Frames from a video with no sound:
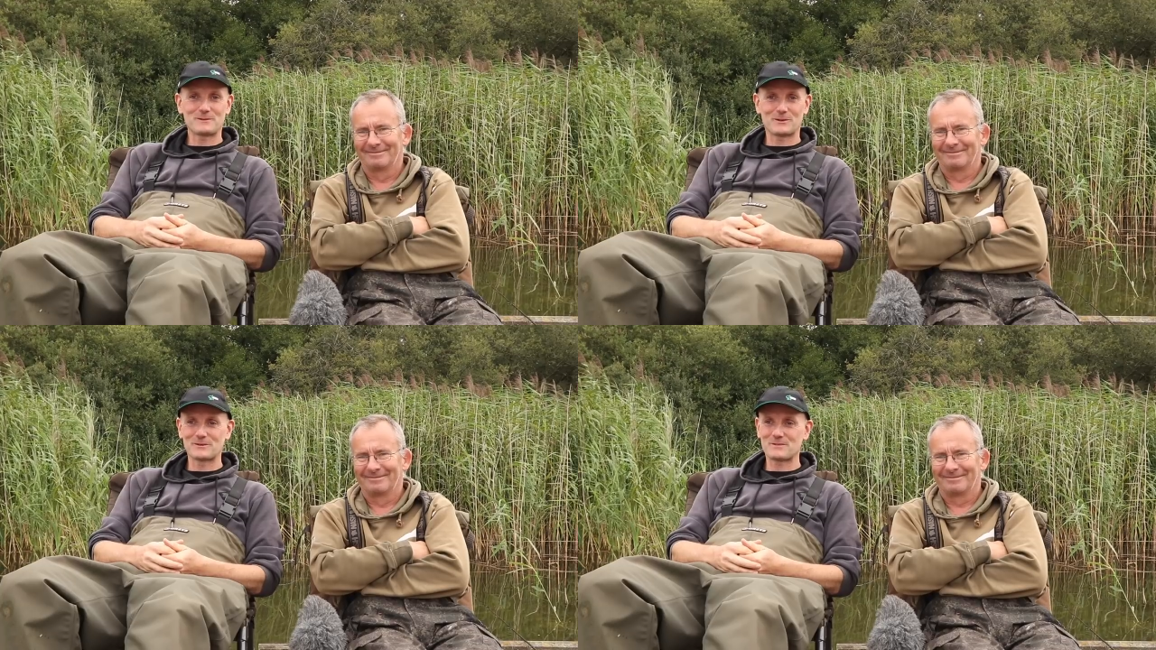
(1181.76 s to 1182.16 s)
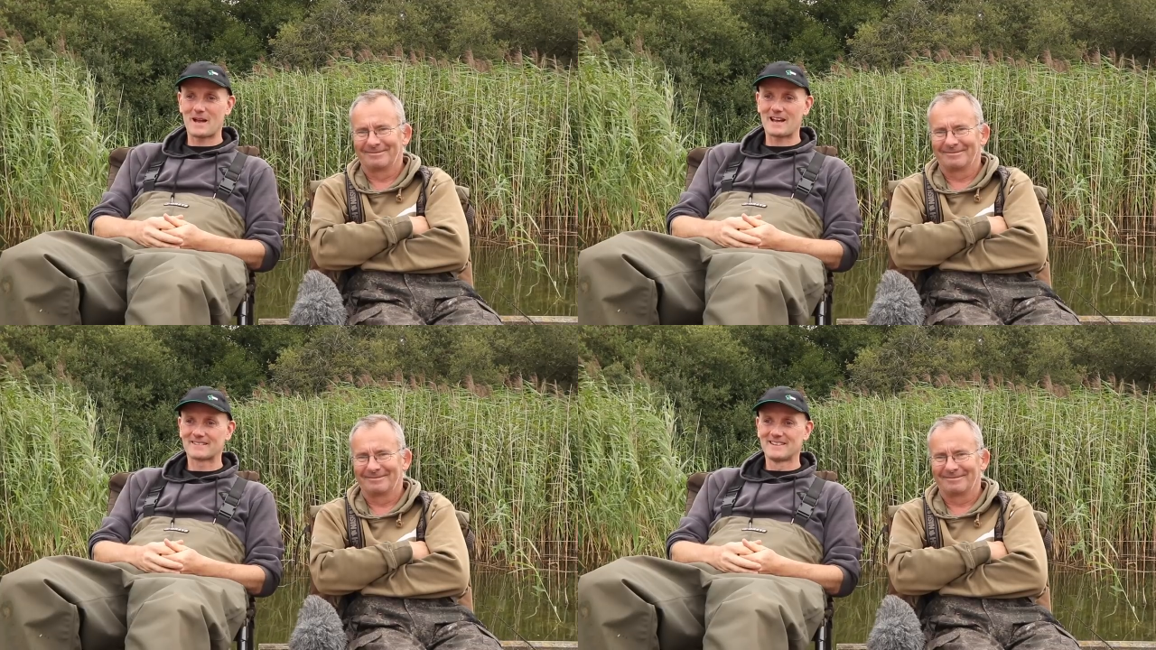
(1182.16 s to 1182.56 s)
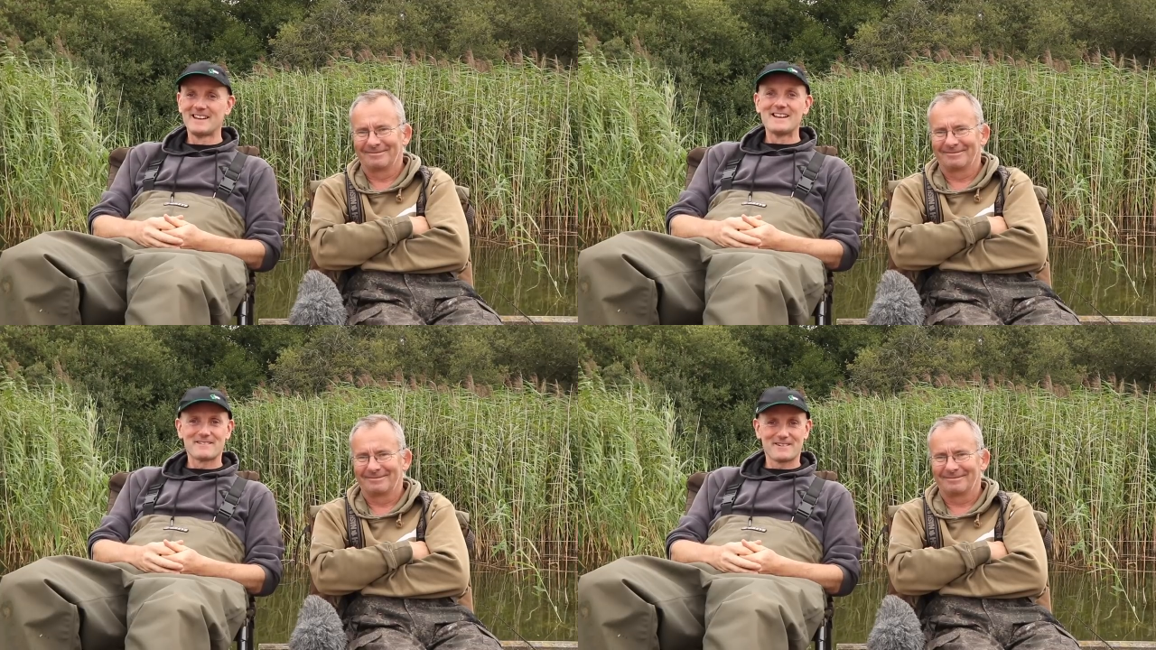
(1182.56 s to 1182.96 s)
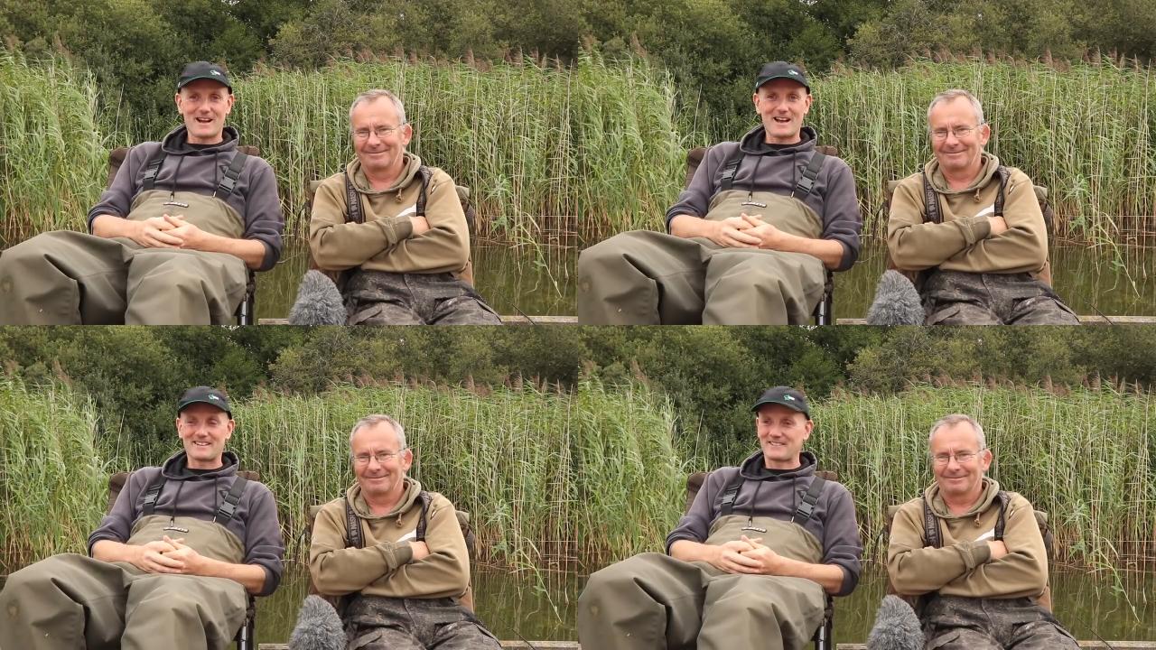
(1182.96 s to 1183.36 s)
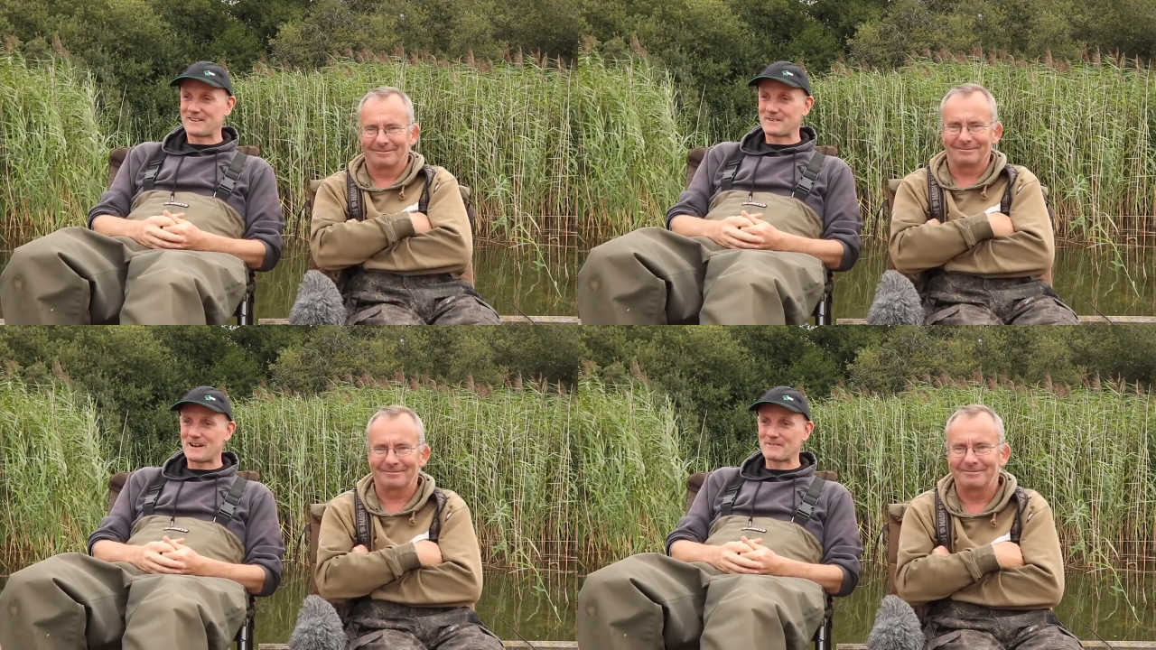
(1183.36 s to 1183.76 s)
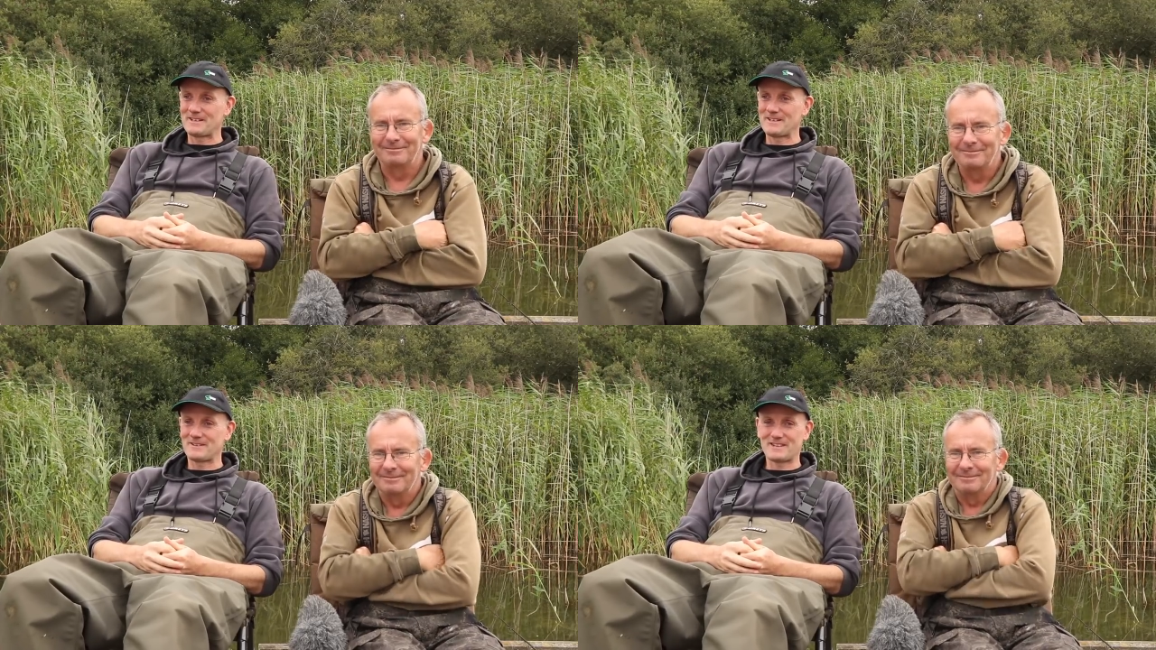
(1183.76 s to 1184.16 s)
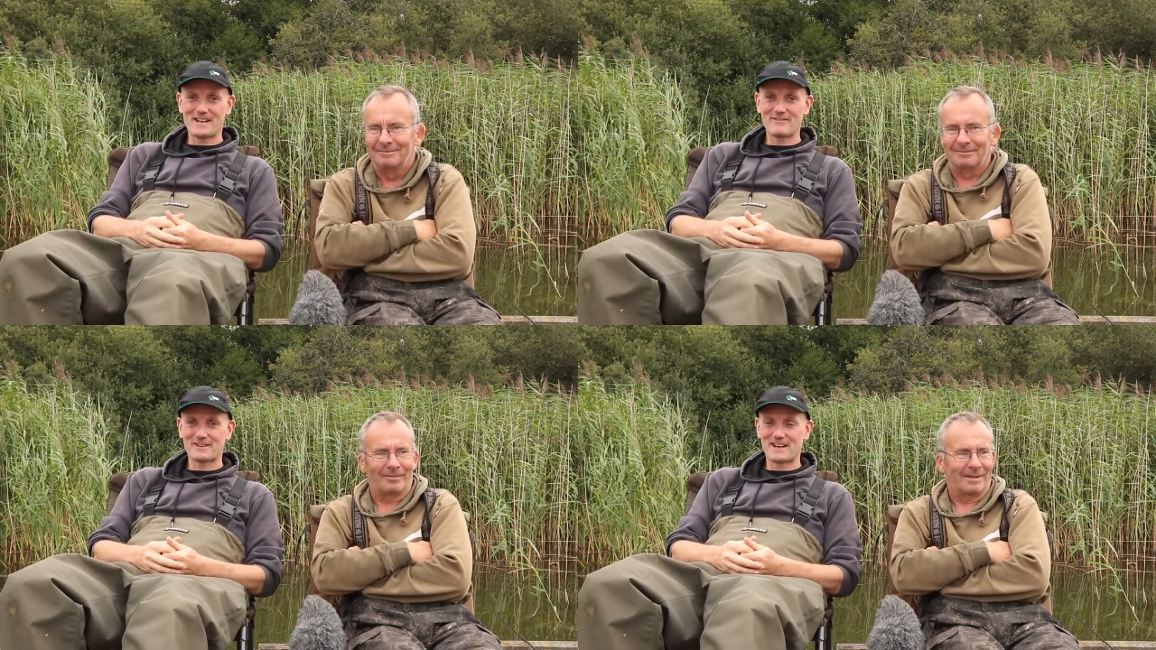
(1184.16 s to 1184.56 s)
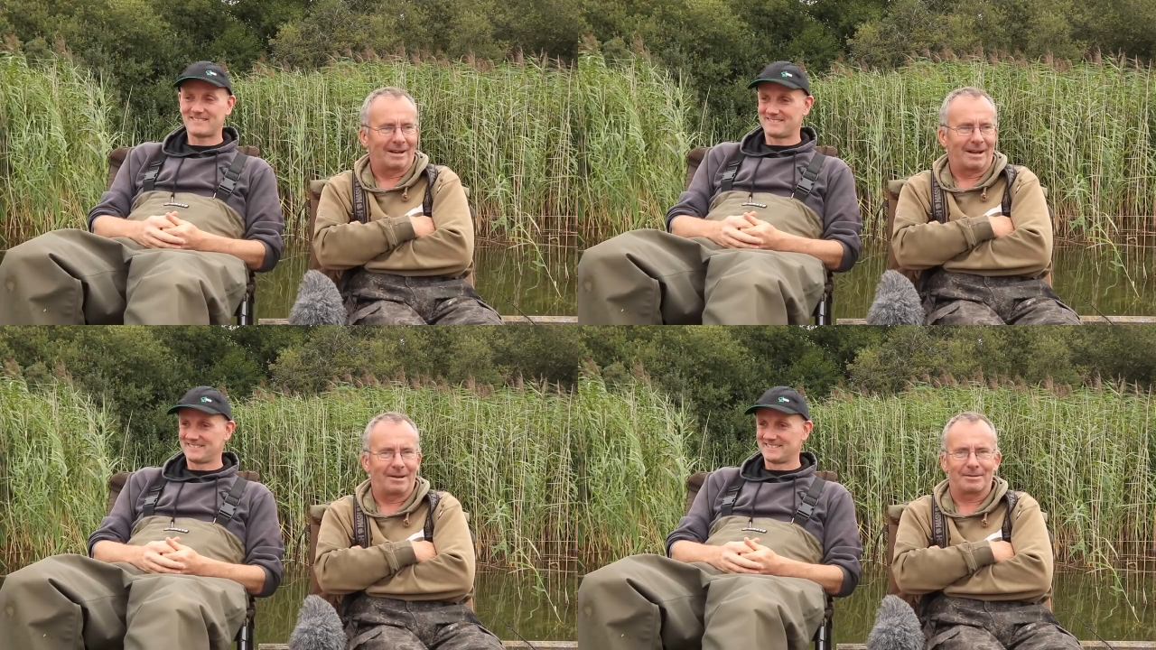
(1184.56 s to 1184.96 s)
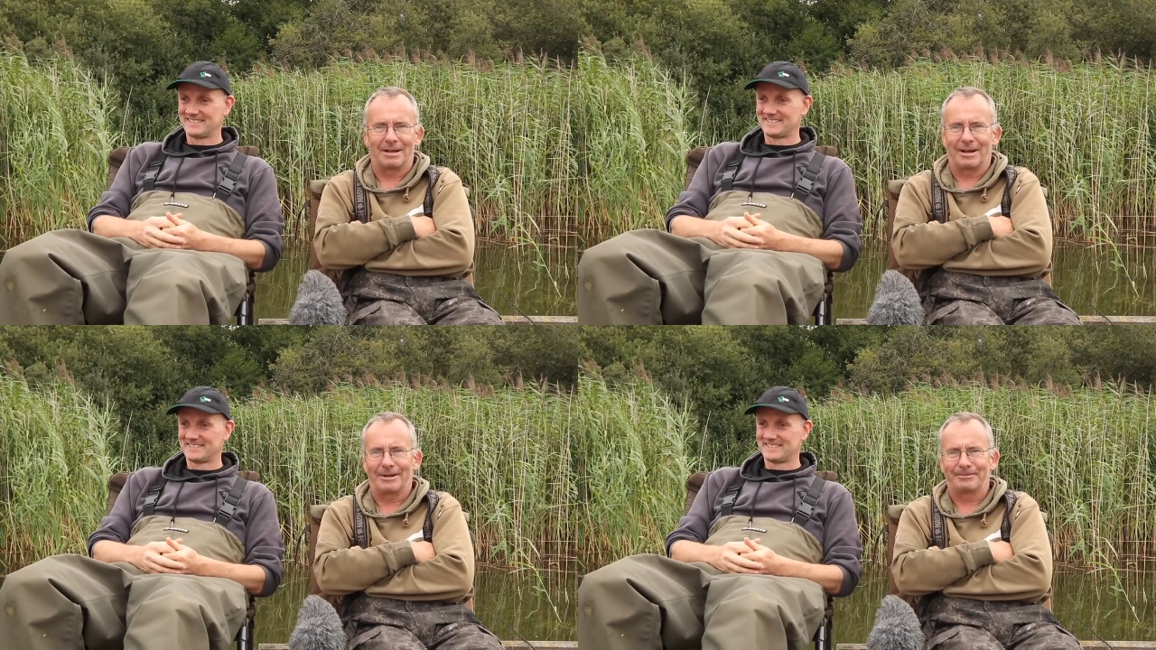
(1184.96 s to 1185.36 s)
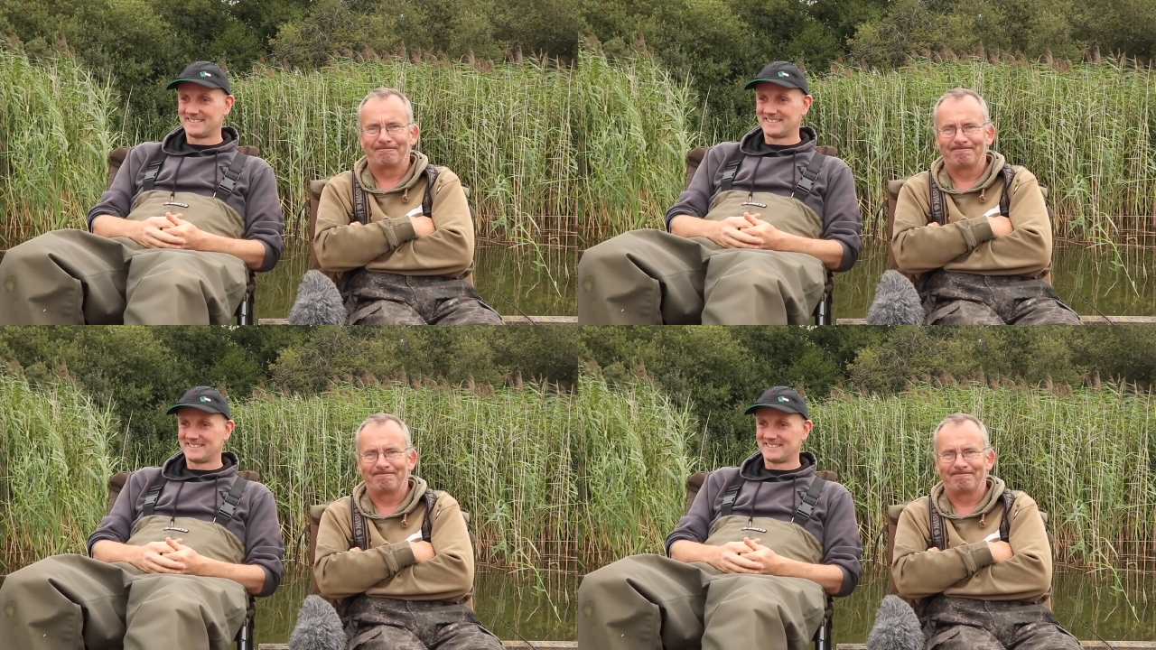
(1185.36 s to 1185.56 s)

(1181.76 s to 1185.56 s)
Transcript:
Speaker 1: swans are back. Right, I think we'll have to leave it there for now. Absolutely.